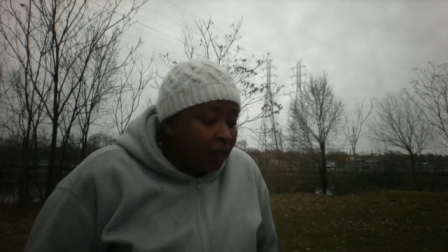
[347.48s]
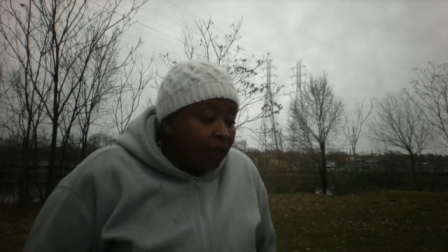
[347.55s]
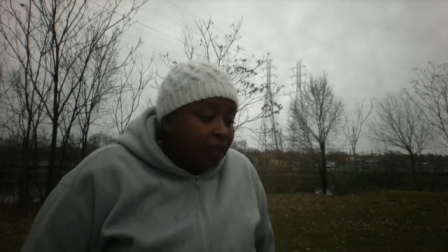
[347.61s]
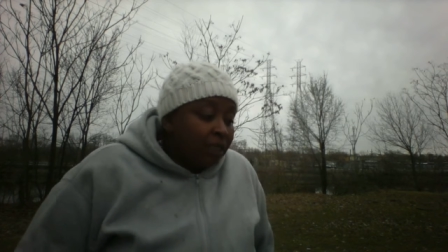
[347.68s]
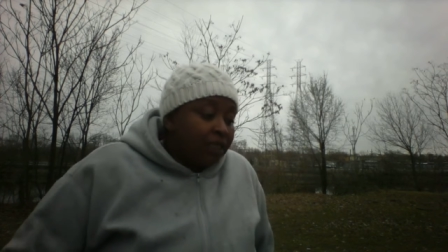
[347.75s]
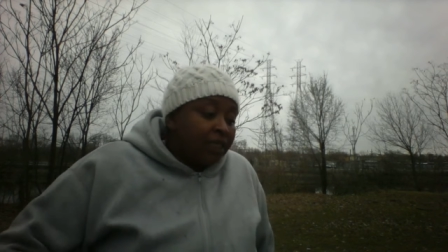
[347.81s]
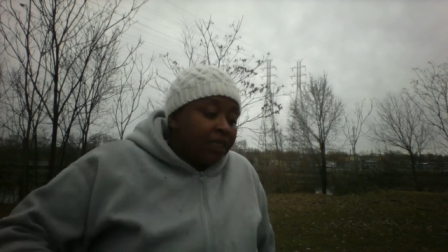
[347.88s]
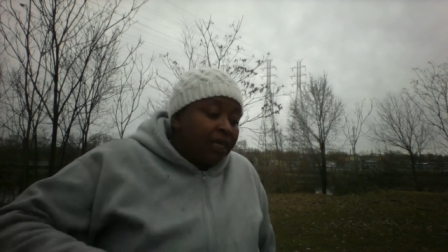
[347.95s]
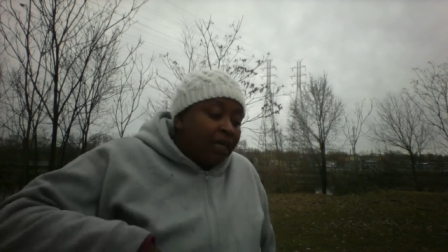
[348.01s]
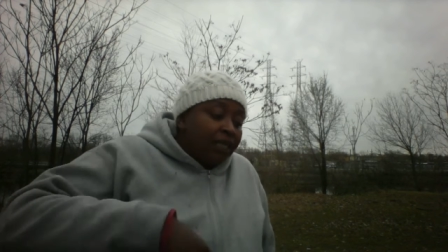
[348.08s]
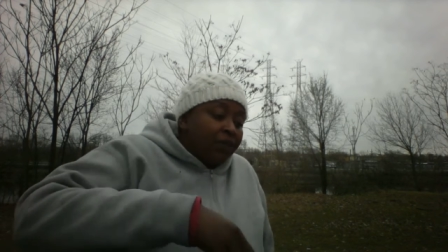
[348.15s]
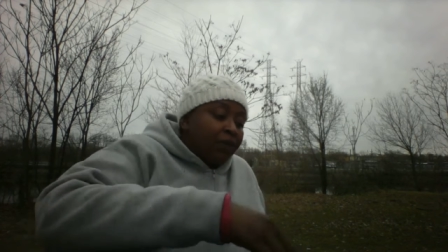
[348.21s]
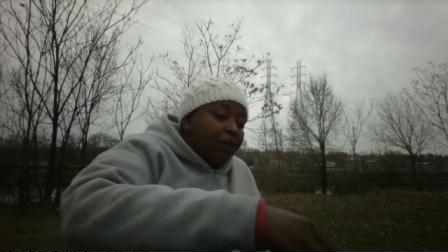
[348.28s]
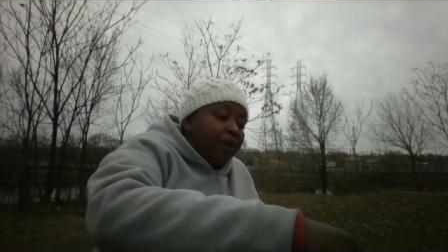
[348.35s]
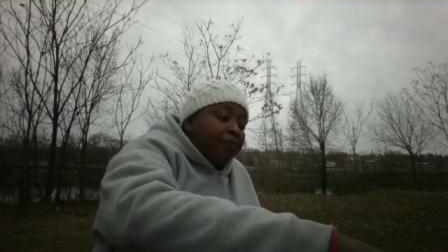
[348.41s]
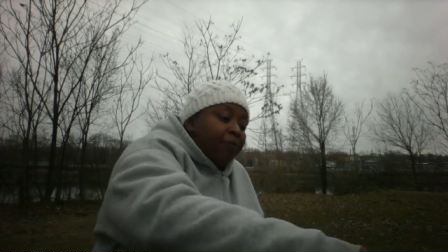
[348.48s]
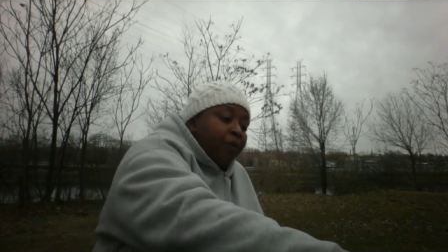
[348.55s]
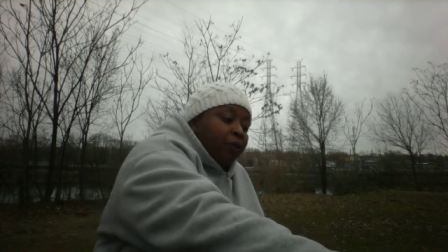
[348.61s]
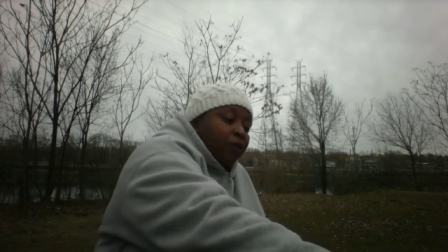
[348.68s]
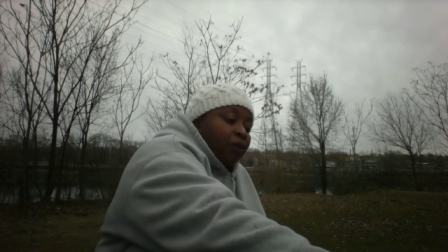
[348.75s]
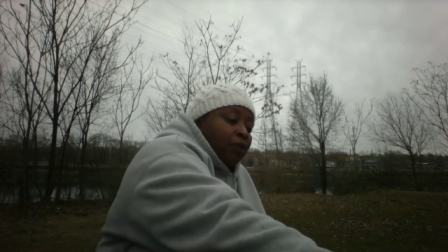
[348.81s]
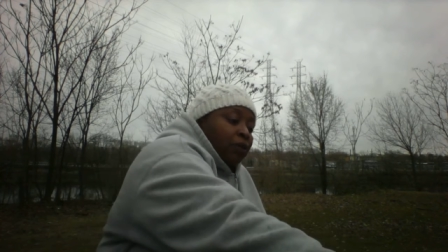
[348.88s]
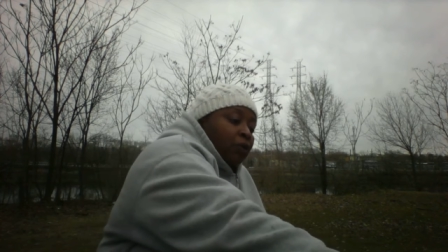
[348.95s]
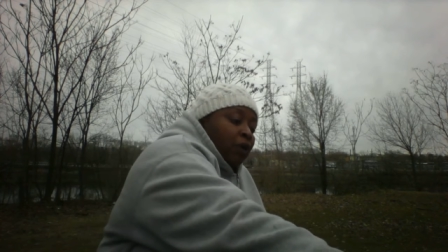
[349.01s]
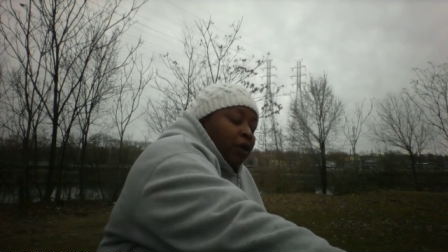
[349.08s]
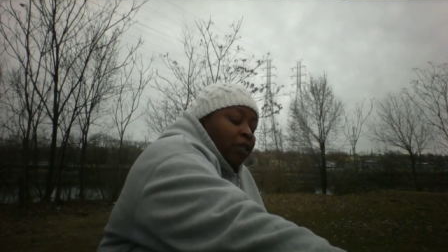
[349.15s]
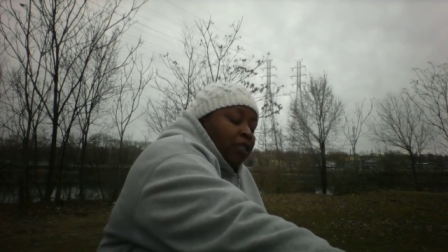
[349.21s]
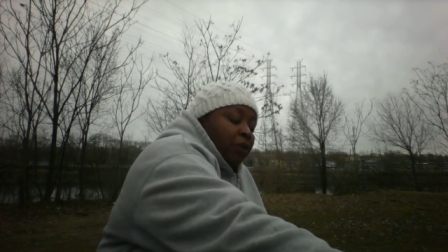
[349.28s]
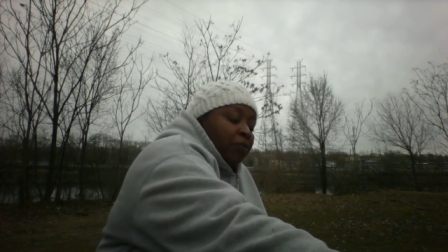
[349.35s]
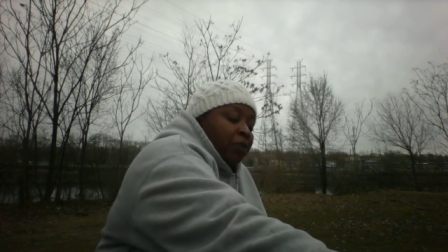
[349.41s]
Look at here. I thought I pulled two
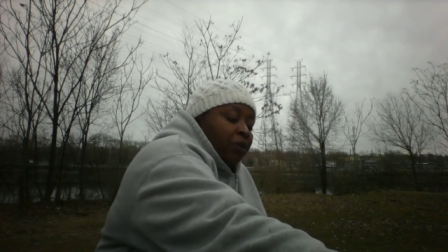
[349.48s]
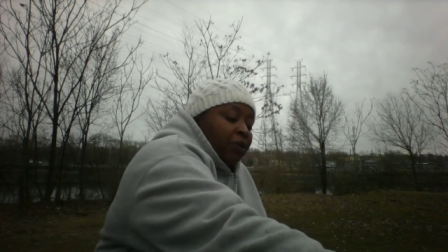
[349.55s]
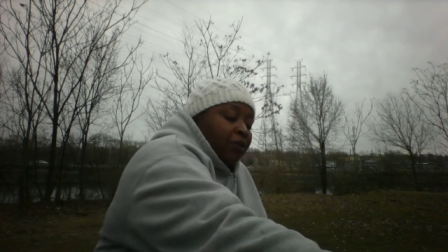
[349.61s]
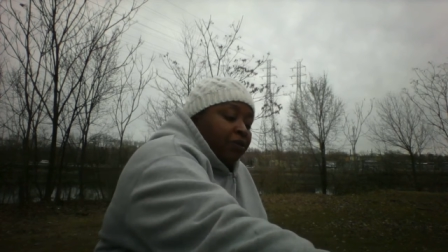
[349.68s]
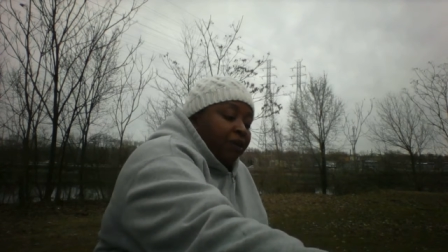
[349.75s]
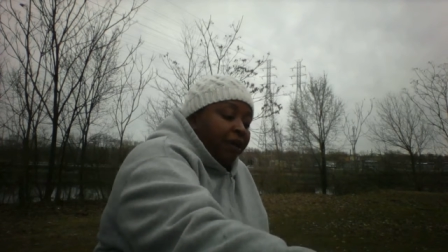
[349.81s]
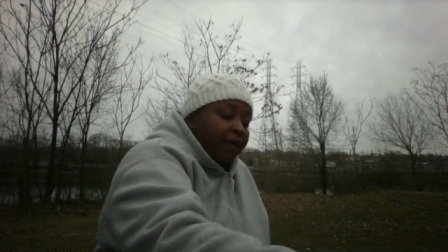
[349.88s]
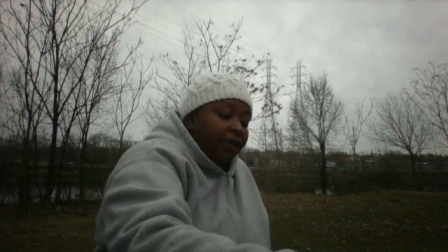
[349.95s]
cards. I pulled three.